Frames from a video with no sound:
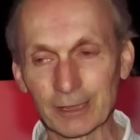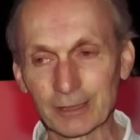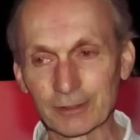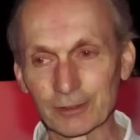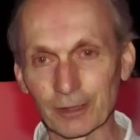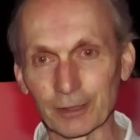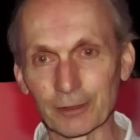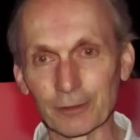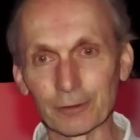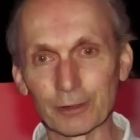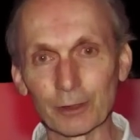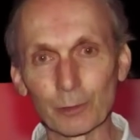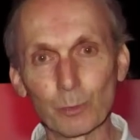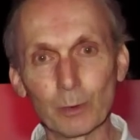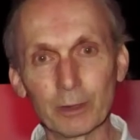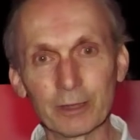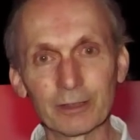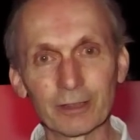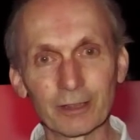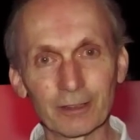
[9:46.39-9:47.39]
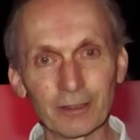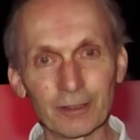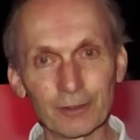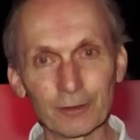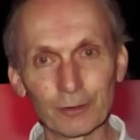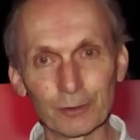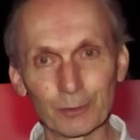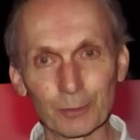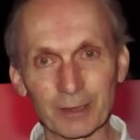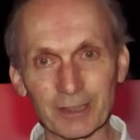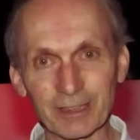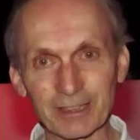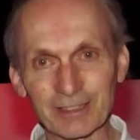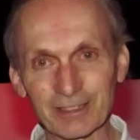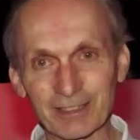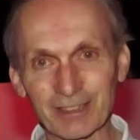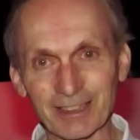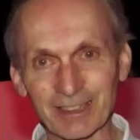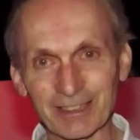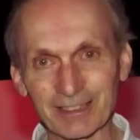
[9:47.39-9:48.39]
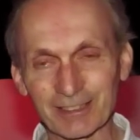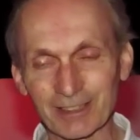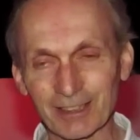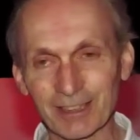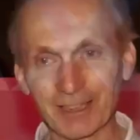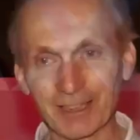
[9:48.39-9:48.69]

So you lose with these things,